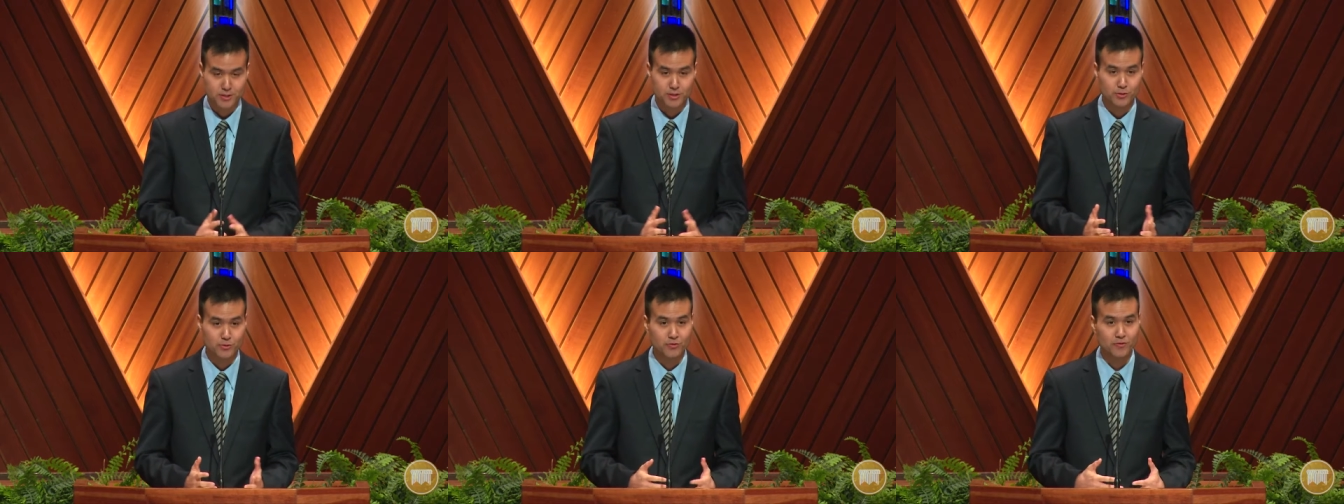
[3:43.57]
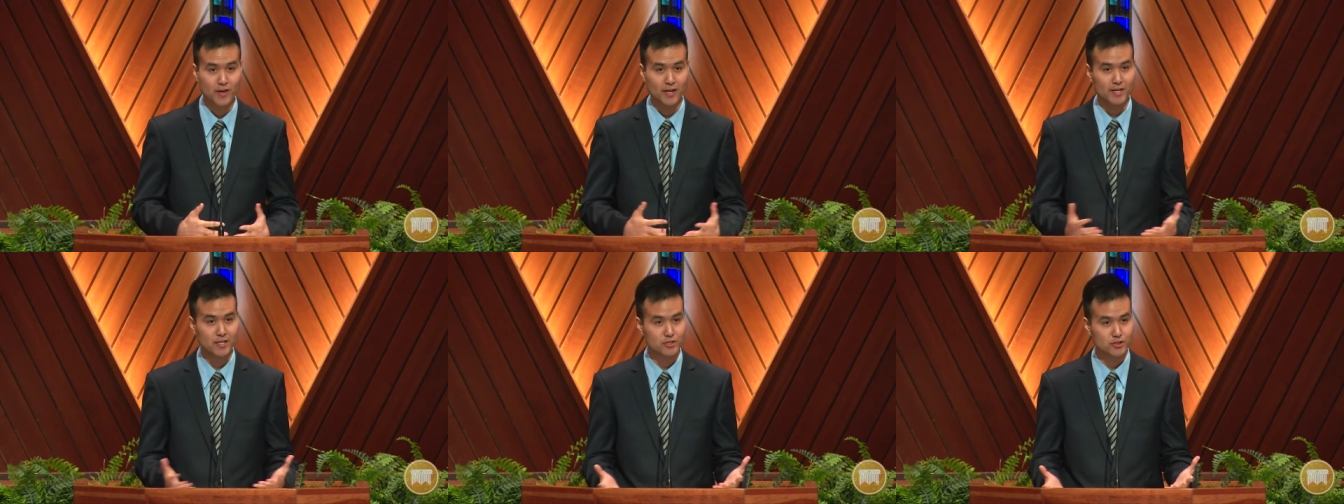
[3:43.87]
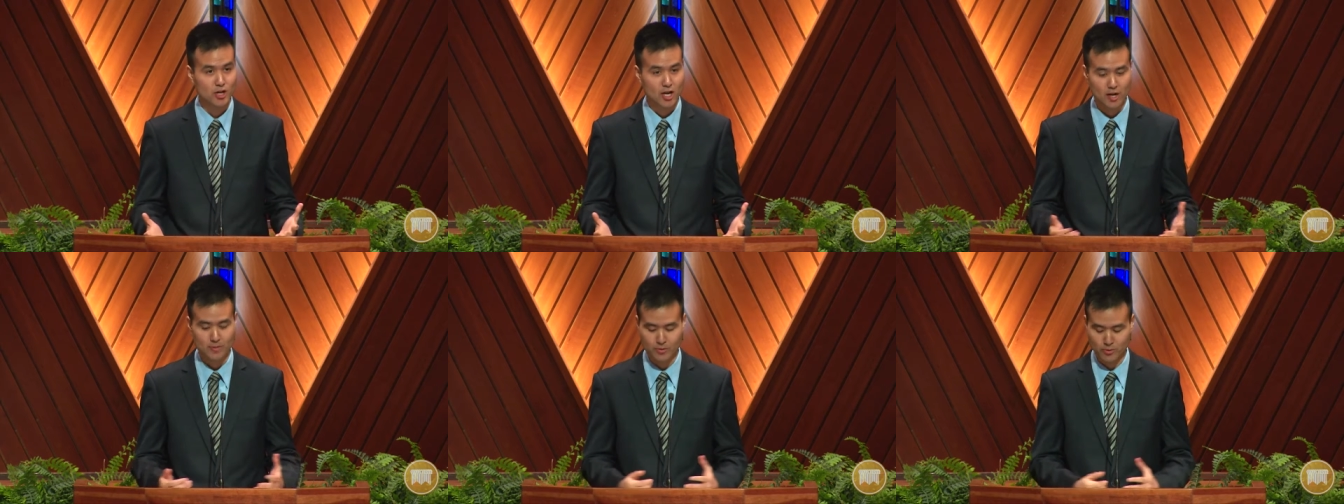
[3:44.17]
to find a
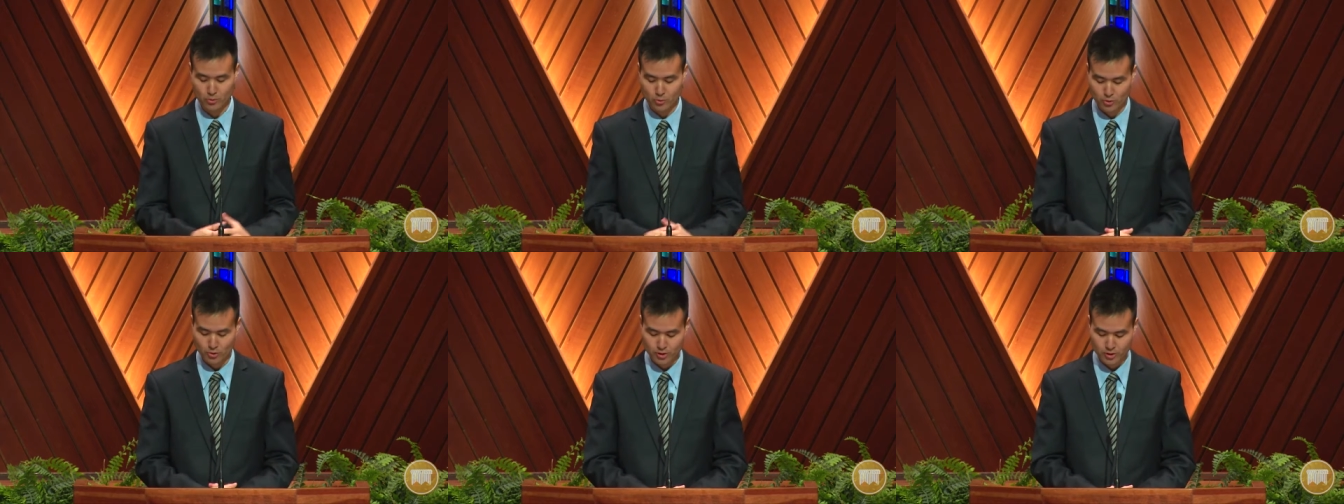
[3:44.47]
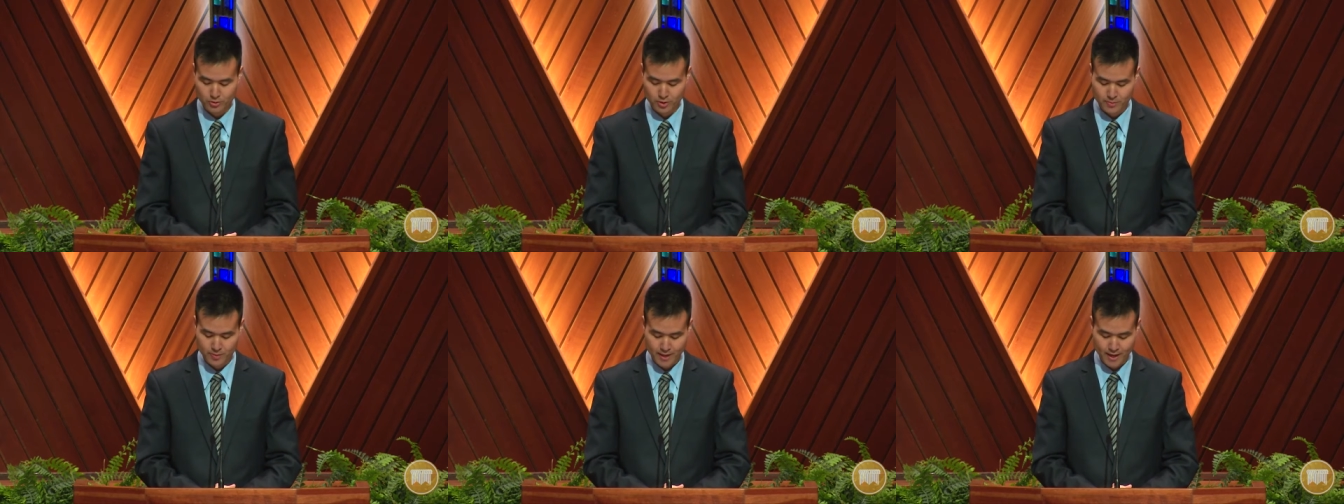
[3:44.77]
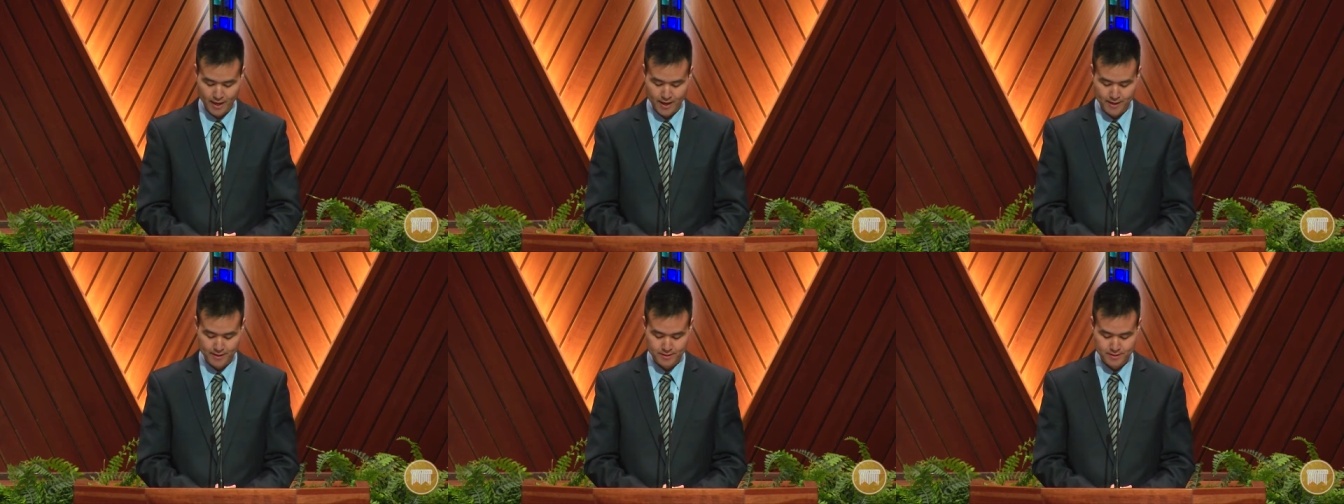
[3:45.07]
job and work with my
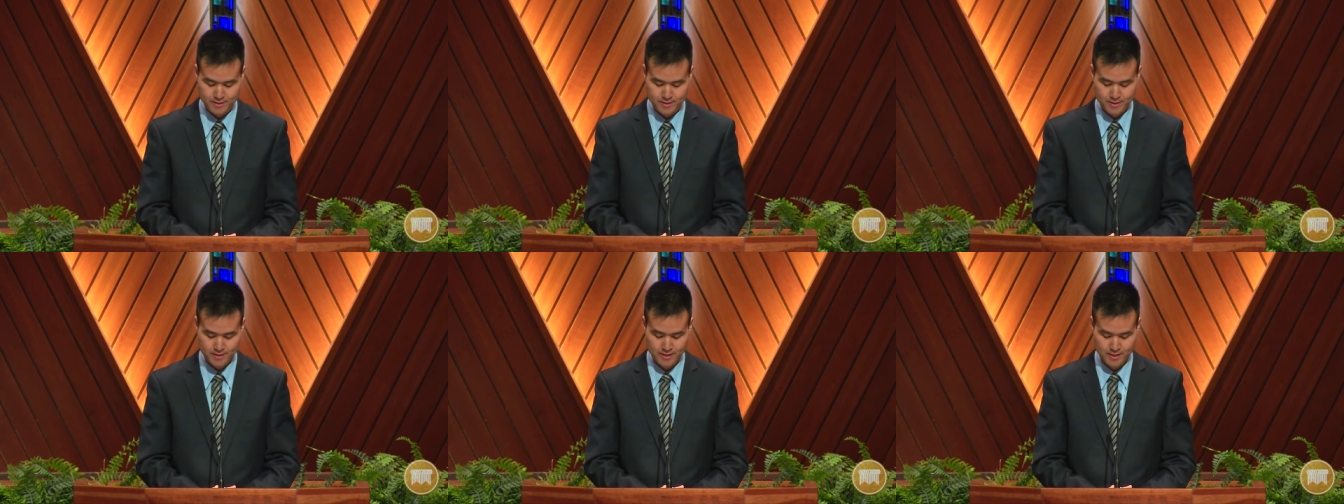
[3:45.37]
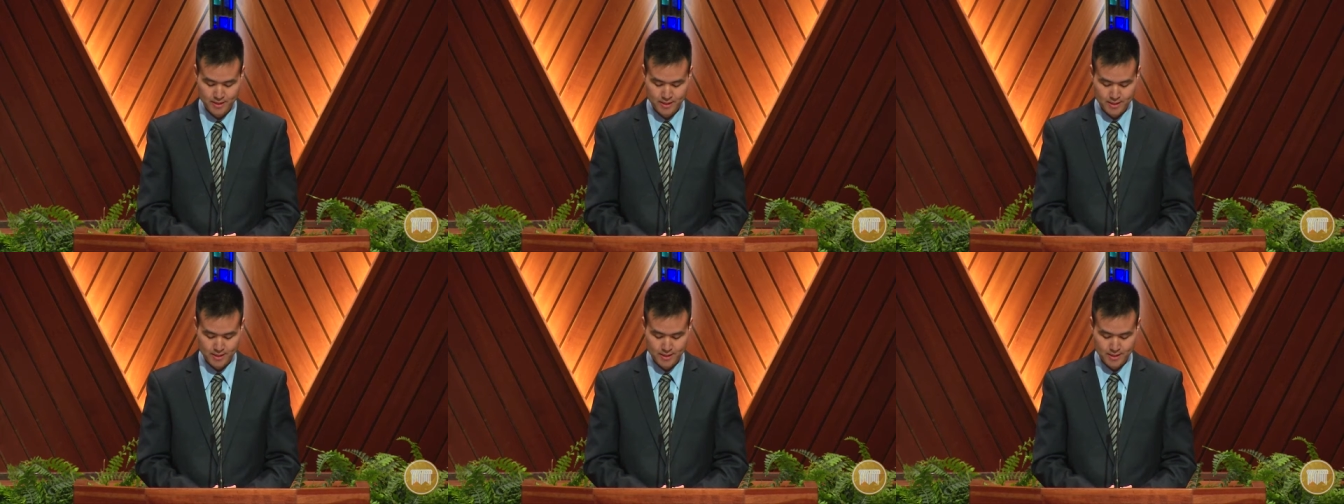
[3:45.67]
hands.